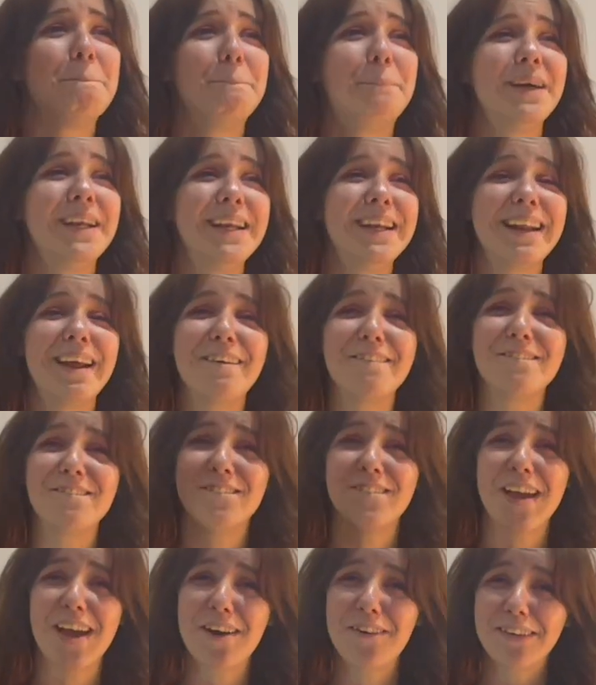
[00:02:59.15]
but in a
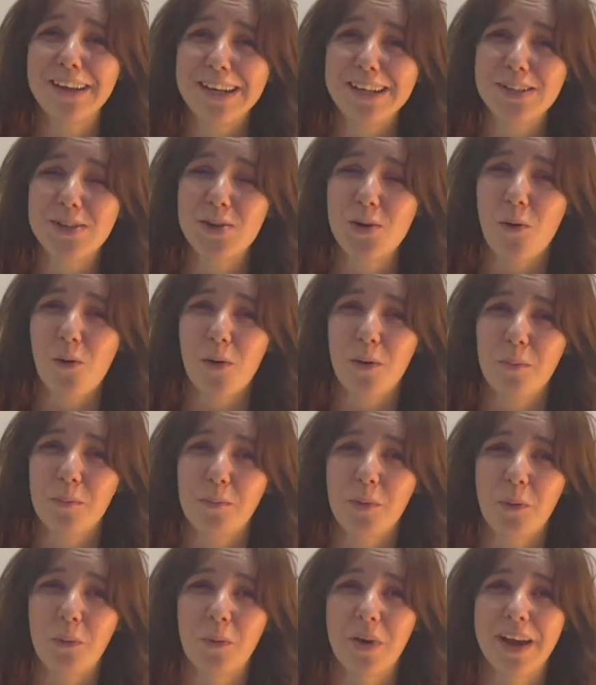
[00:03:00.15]
very
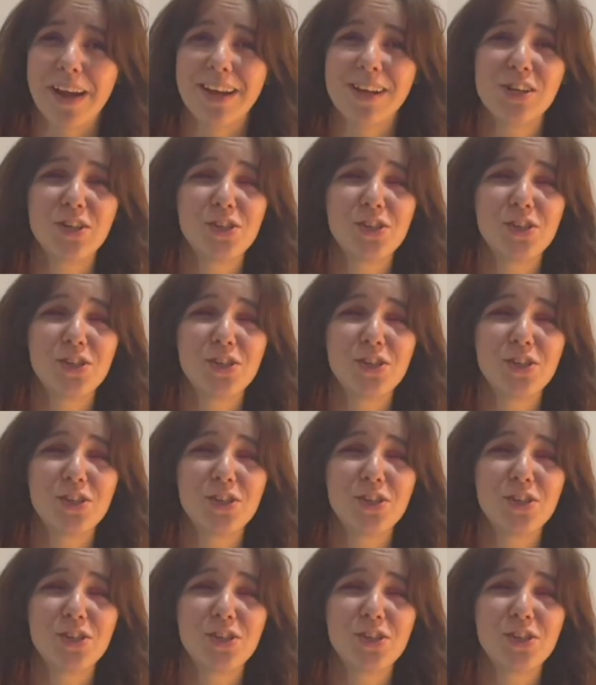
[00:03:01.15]
adorable way.